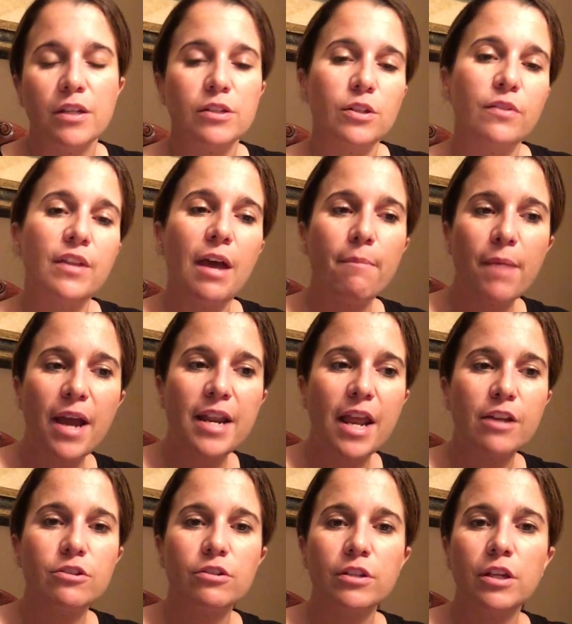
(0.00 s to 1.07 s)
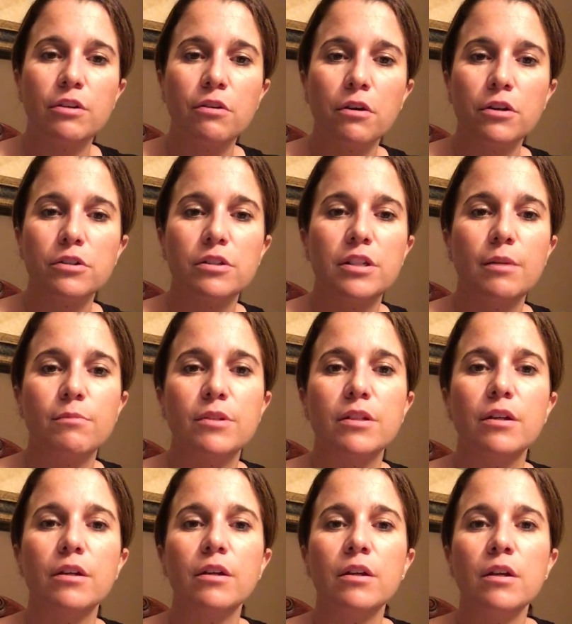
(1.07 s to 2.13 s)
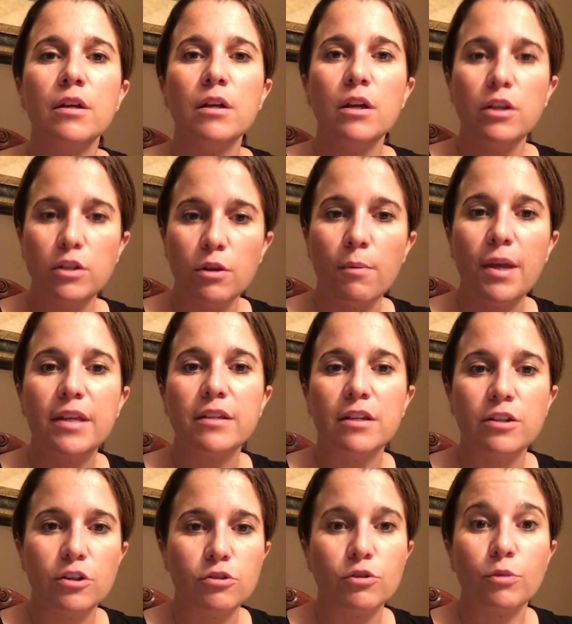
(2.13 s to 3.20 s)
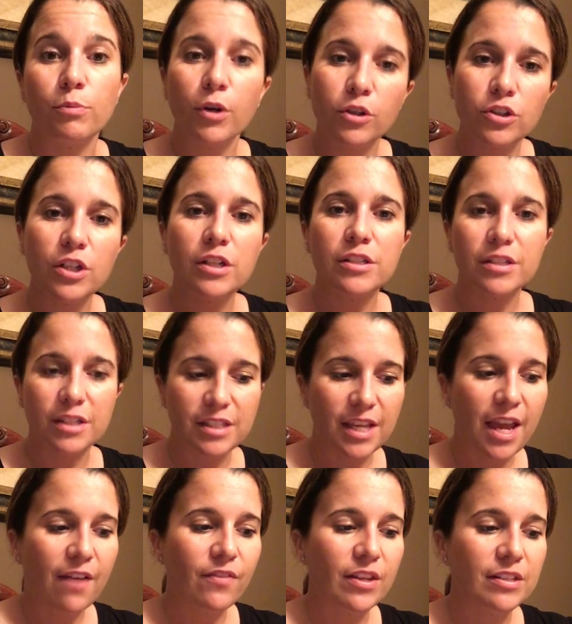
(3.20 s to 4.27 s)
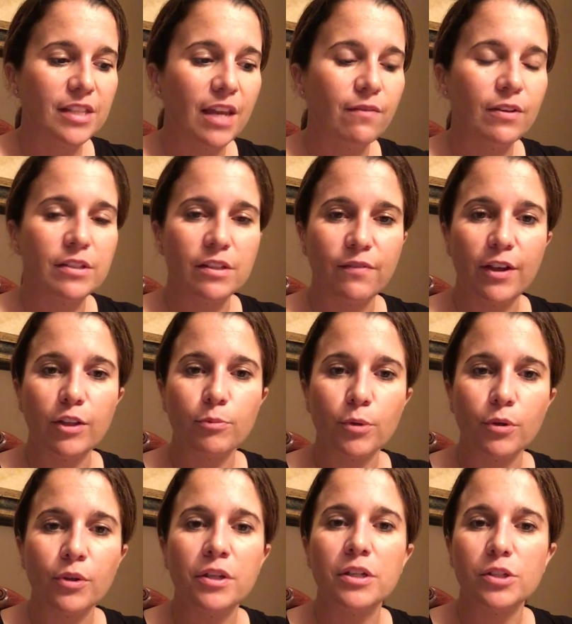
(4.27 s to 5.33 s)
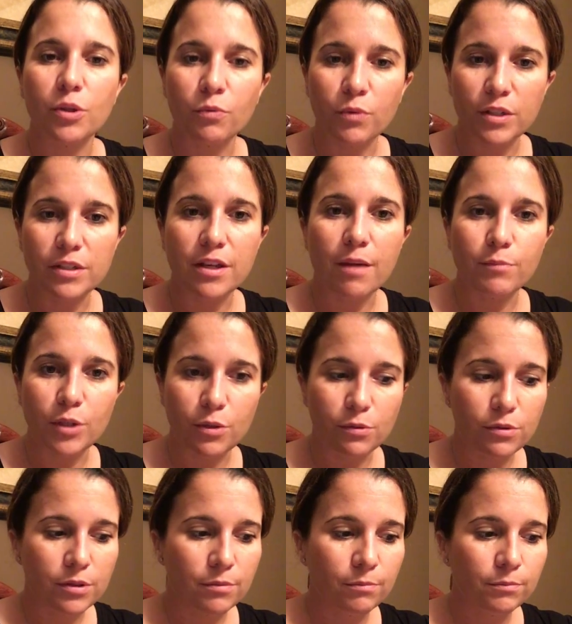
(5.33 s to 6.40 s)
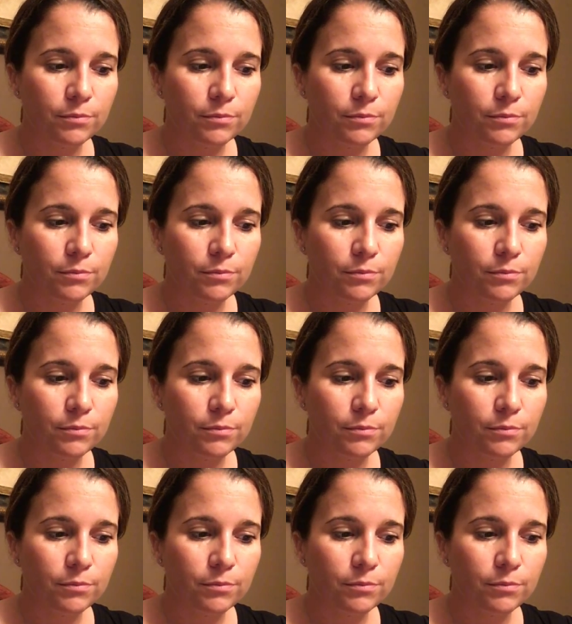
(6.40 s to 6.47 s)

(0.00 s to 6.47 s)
And so that might actually encourage them to, make an additional purchase because they have that savings available and it's a one-time use.